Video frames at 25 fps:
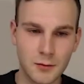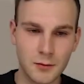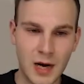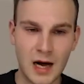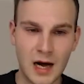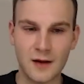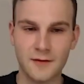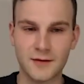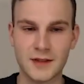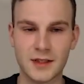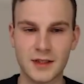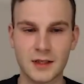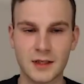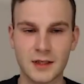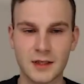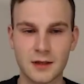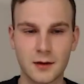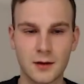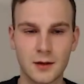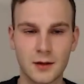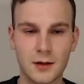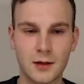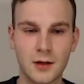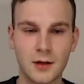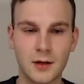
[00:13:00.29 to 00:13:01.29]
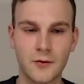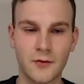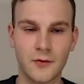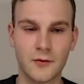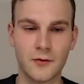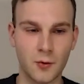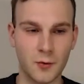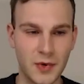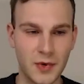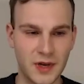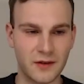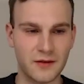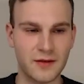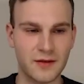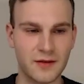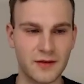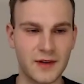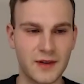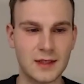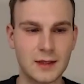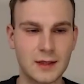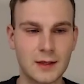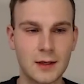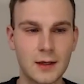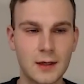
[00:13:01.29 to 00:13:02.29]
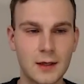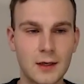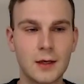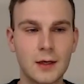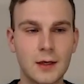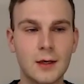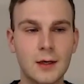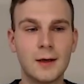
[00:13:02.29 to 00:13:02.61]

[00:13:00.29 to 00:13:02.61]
paths and through BFS.